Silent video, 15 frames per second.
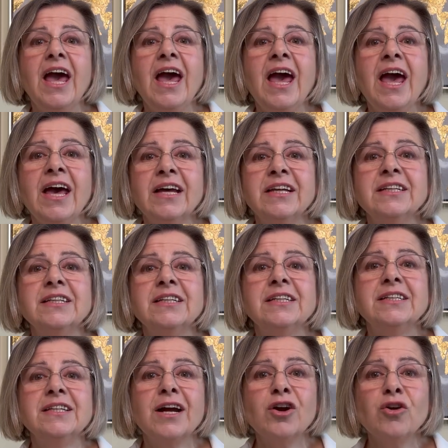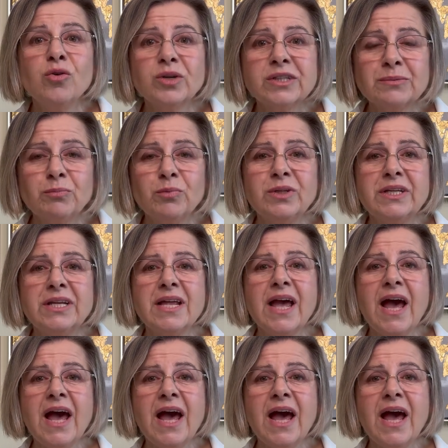And the corresponding